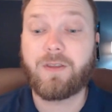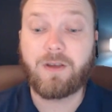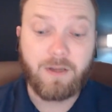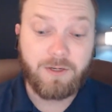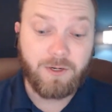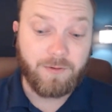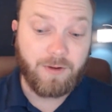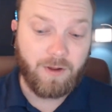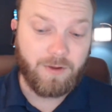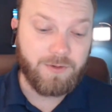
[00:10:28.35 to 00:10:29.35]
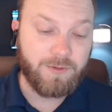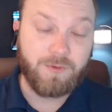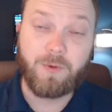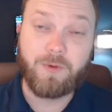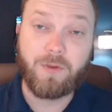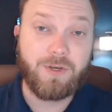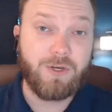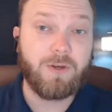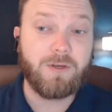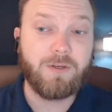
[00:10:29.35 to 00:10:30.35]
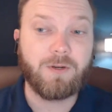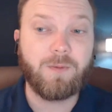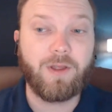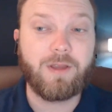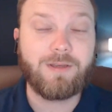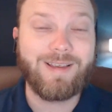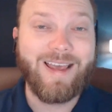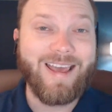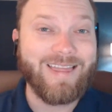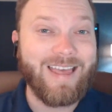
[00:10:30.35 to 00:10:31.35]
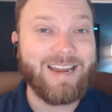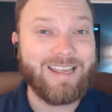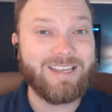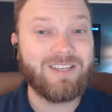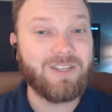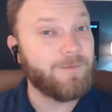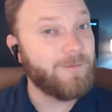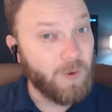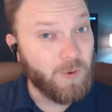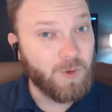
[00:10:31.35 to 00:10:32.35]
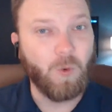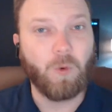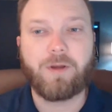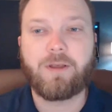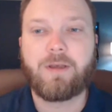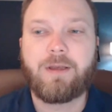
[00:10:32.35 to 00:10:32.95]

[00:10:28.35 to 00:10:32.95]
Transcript: The cluster of calls is where the shooting took place. That is the food court.